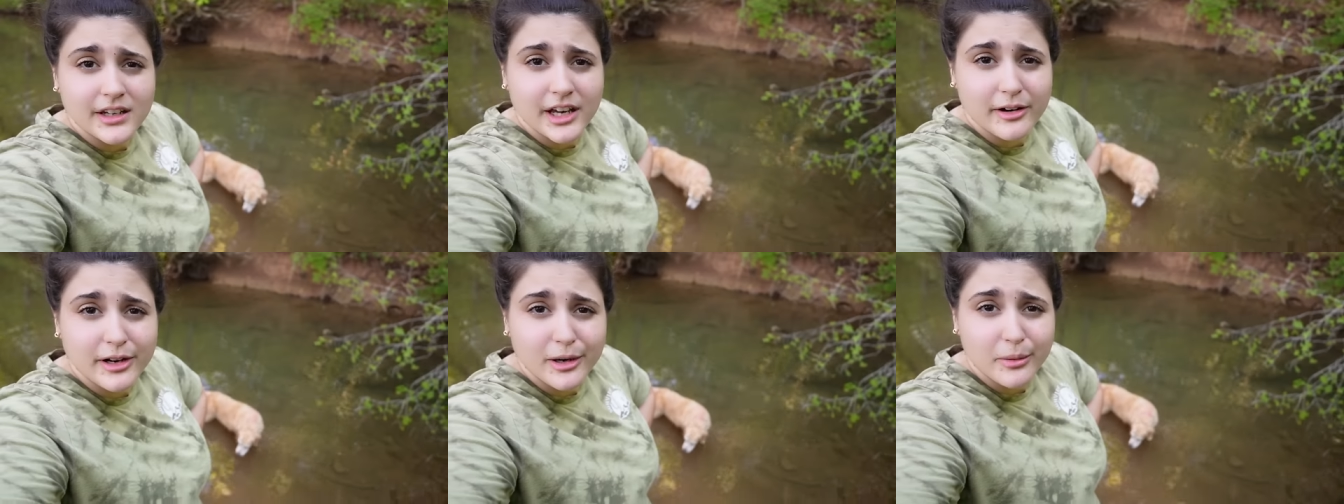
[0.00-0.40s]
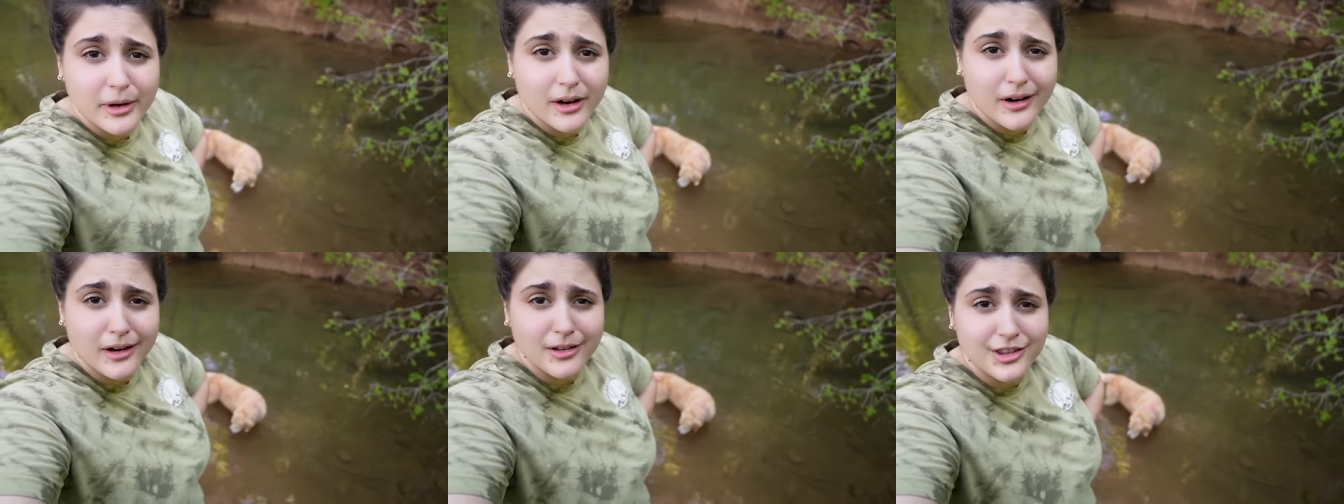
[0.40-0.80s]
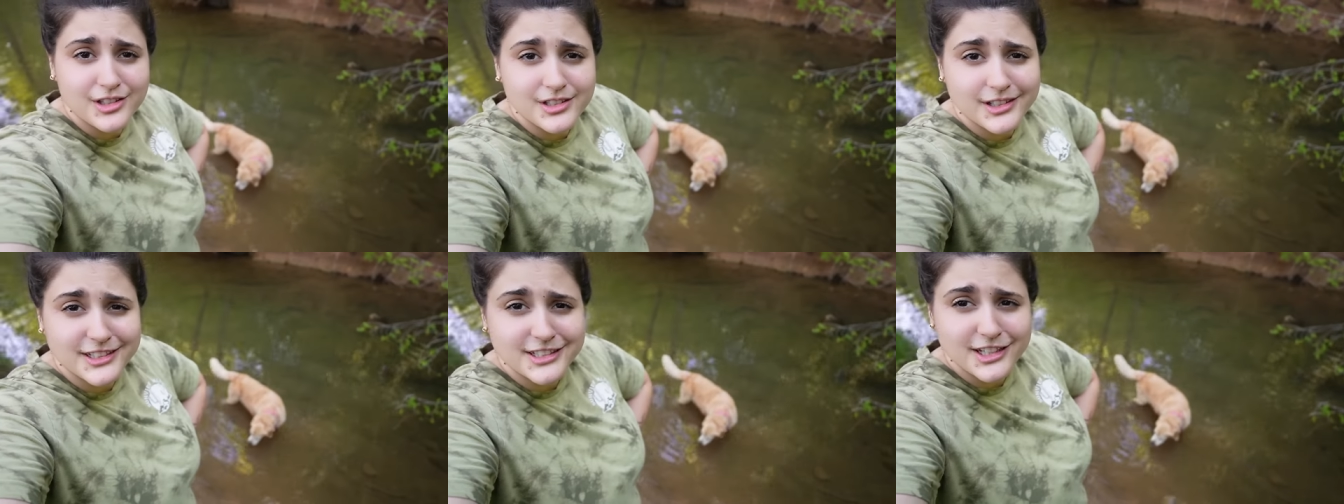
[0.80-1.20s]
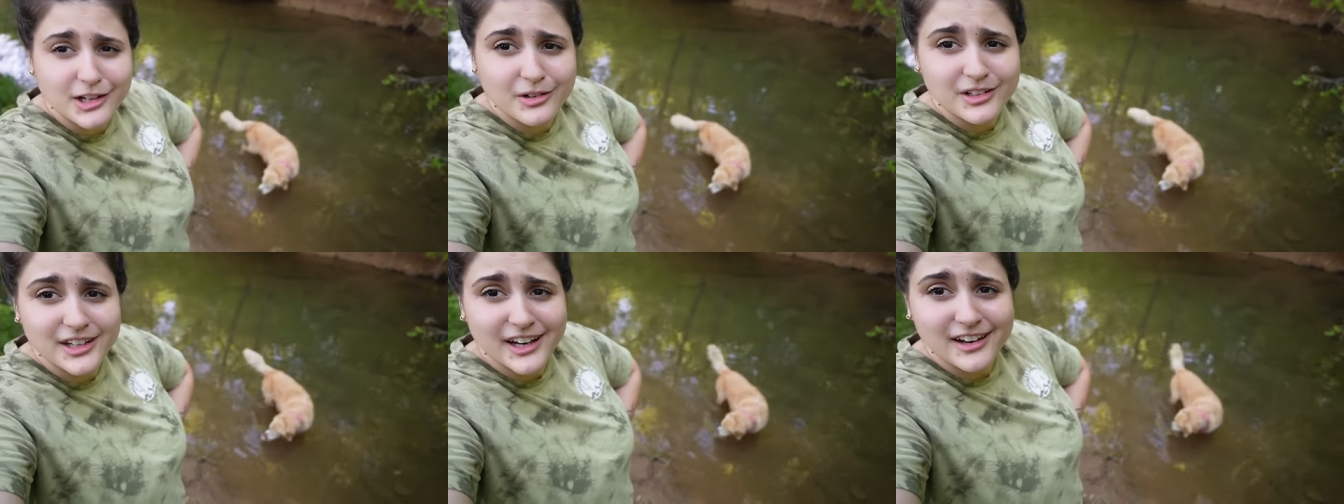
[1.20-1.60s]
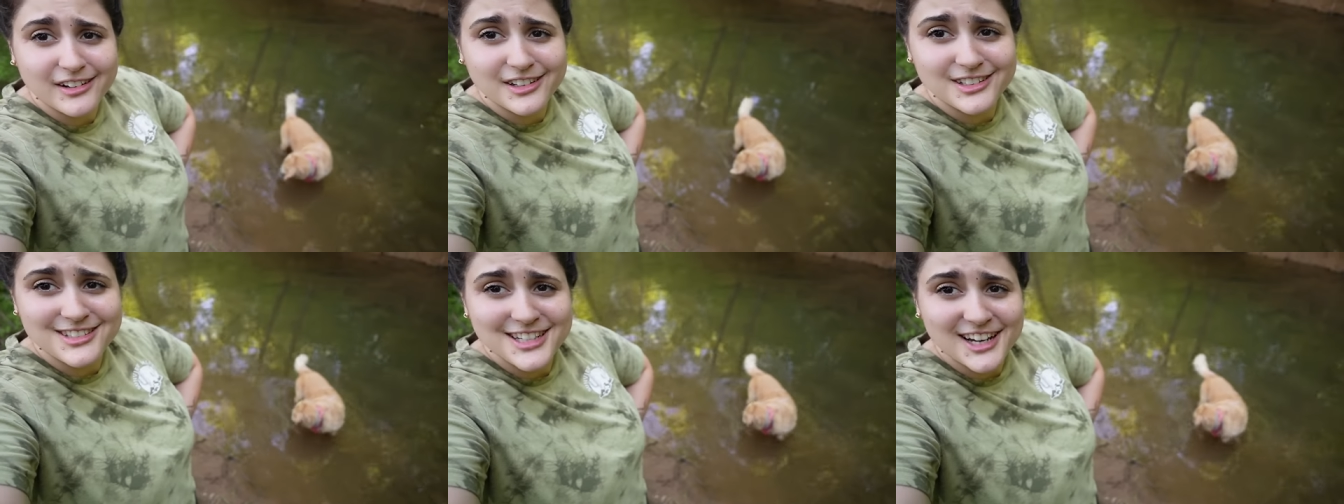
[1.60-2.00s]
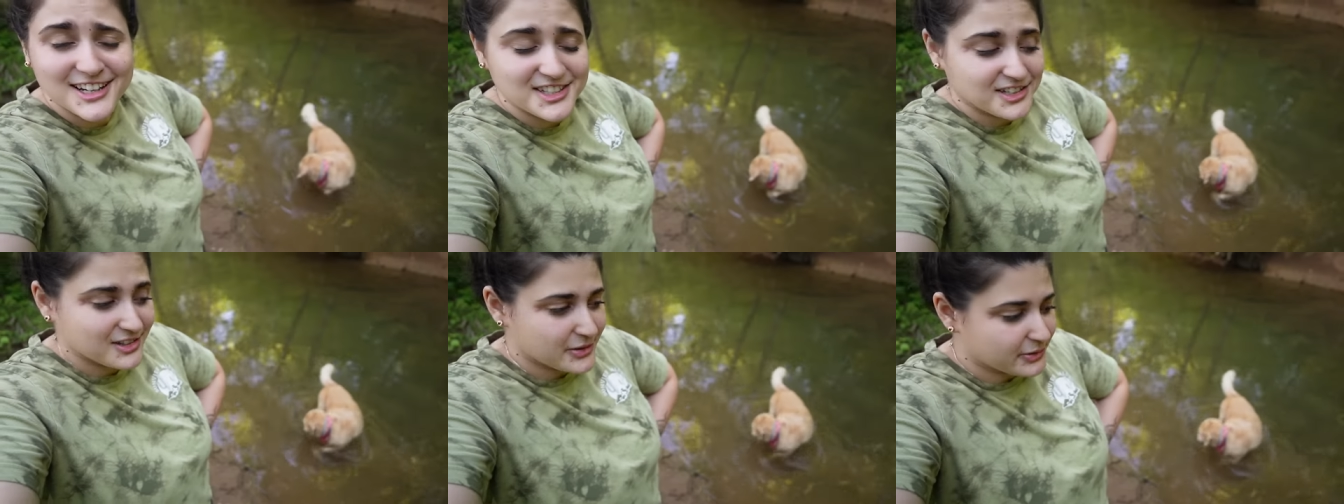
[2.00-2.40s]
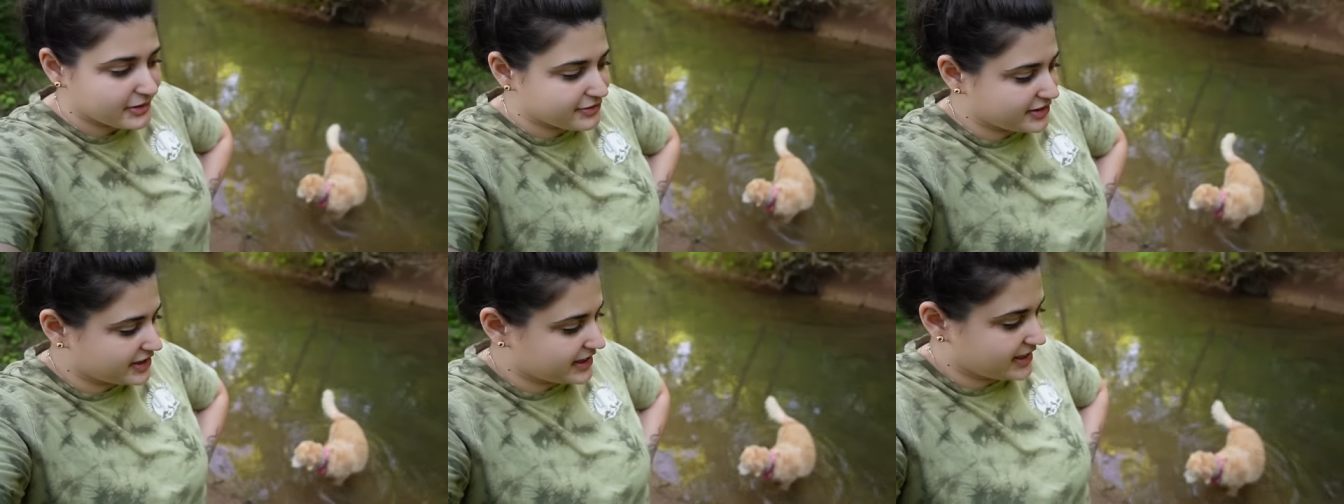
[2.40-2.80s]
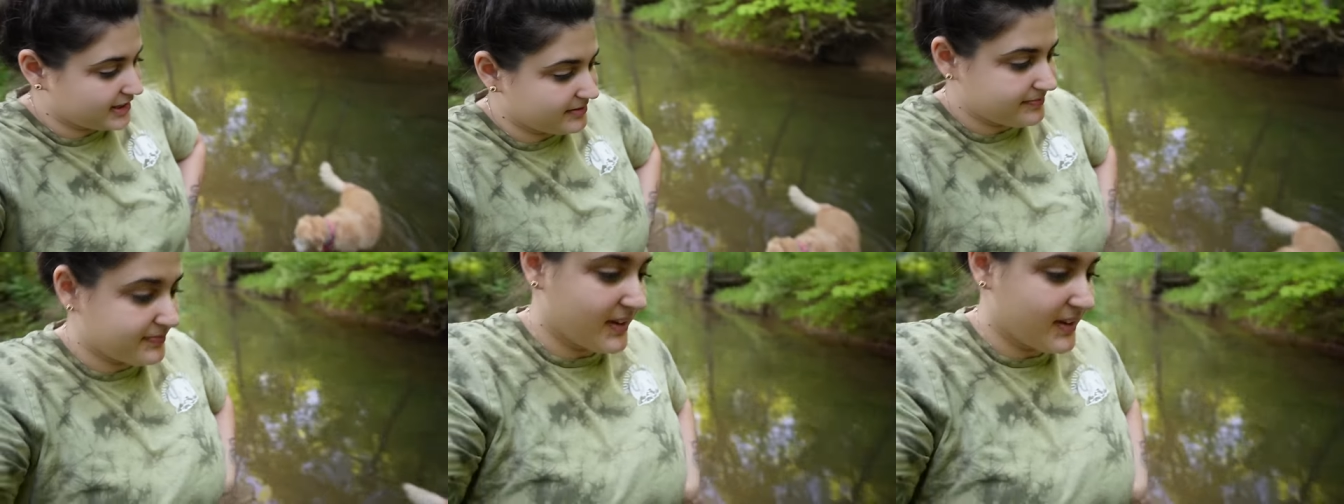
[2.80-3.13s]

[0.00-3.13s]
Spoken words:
now here we are. The sun's going down, and sky's in the river again.